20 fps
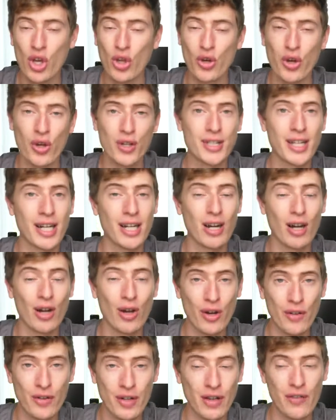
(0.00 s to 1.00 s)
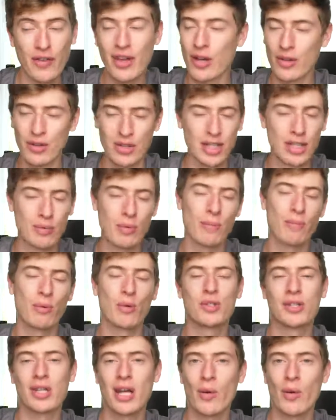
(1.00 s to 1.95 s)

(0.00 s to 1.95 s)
you're going to get a lot of, if you get on Teespring boosted